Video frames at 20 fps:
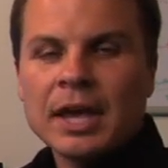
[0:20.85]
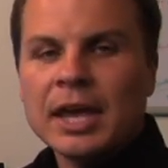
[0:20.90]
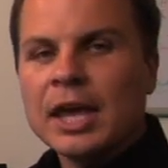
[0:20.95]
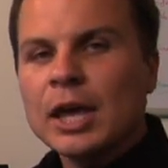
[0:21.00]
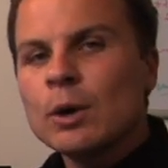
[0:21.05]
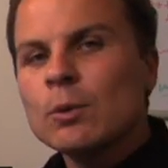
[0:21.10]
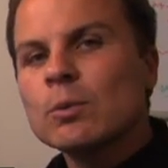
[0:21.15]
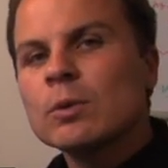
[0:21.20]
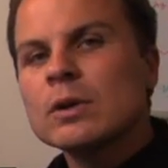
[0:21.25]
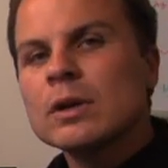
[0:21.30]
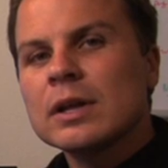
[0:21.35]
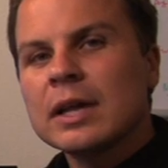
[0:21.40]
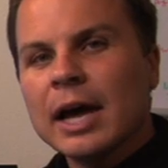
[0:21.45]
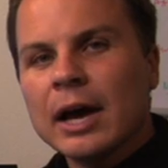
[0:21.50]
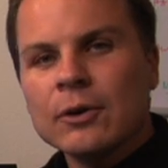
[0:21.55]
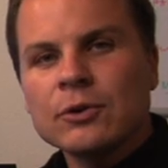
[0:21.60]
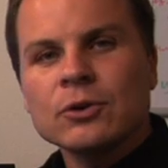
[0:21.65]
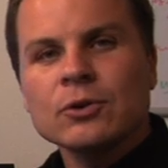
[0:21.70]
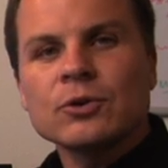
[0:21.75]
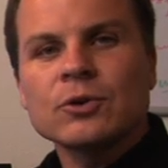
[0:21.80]
It will
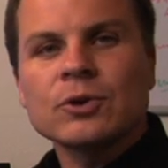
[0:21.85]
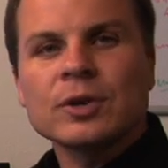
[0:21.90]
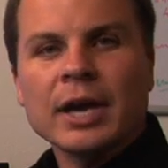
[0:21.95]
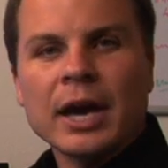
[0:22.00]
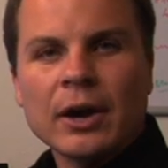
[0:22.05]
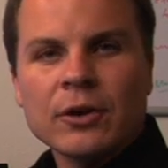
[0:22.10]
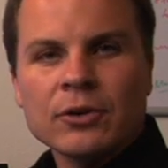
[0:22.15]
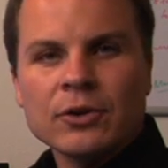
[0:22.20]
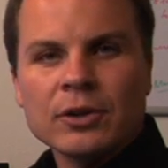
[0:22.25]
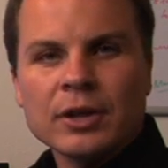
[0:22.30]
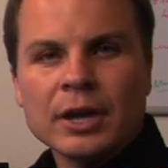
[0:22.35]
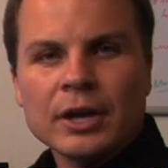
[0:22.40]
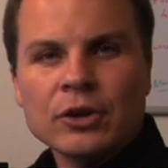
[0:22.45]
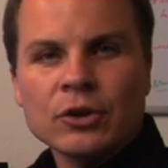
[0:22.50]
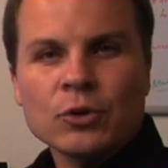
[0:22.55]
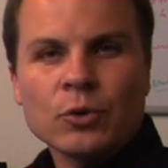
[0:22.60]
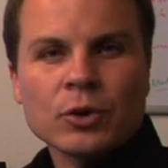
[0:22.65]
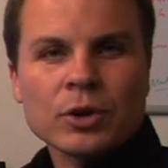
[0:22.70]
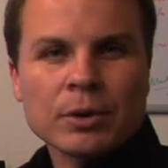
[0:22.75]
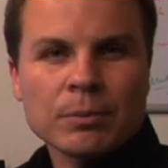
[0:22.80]
allow you to calculate
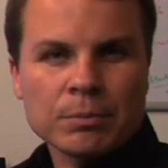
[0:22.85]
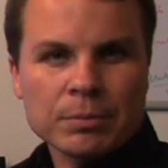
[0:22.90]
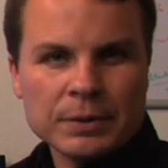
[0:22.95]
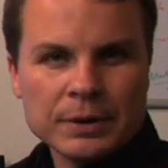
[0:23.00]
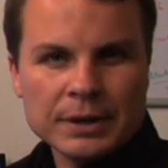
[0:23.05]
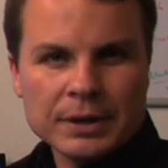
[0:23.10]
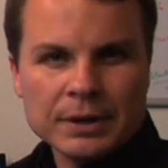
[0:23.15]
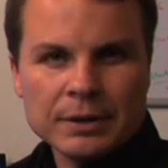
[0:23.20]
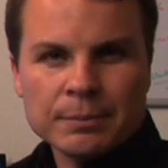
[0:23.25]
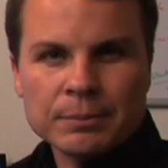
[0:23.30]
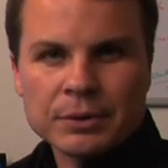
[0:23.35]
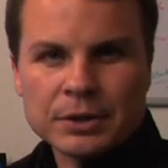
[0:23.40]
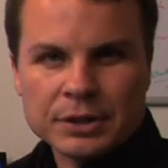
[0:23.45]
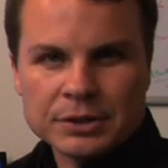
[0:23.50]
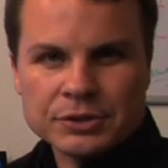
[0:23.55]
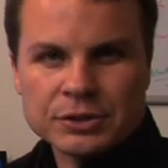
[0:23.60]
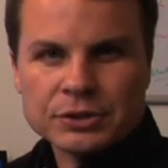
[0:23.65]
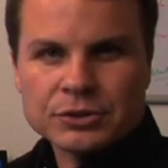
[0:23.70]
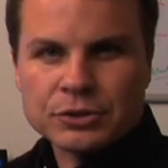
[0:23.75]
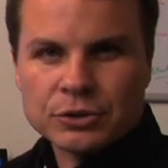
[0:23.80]
your complete
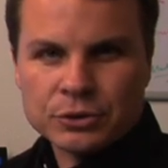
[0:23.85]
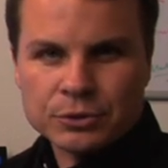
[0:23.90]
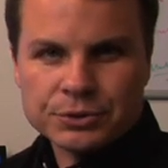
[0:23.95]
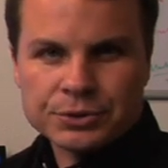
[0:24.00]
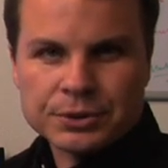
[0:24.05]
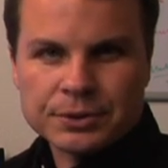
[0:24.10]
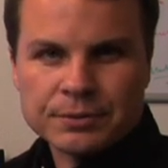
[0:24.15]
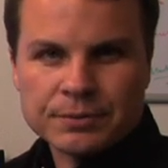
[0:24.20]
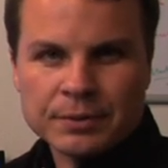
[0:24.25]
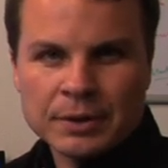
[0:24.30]
ballistic solution.